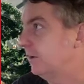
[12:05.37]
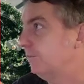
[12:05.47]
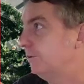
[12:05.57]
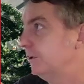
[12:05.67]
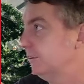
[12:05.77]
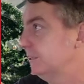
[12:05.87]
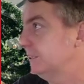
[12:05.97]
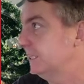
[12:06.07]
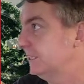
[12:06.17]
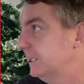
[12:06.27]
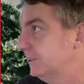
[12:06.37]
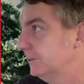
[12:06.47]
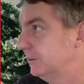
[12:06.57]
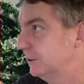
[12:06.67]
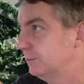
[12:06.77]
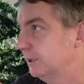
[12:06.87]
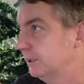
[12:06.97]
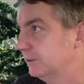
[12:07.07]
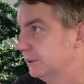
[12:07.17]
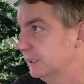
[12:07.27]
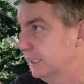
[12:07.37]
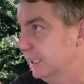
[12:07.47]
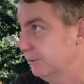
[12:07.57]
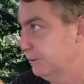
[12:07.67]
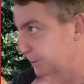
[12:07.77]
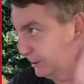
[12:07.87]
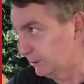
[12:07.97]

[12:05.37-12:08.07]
If you enter in year total, it'll split across the year where